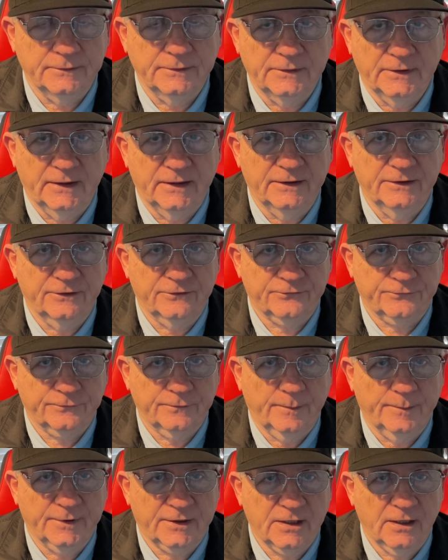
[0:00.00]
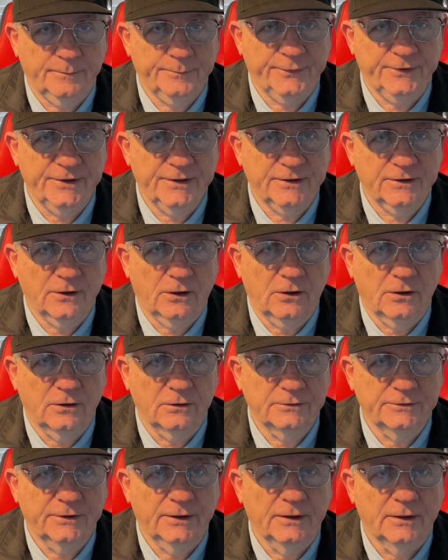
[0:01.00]
And it's from a company
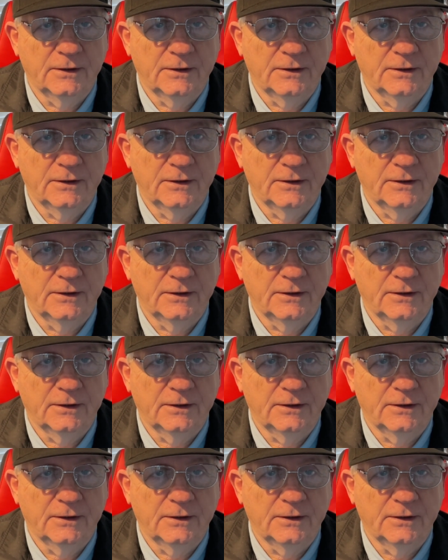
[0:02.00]
called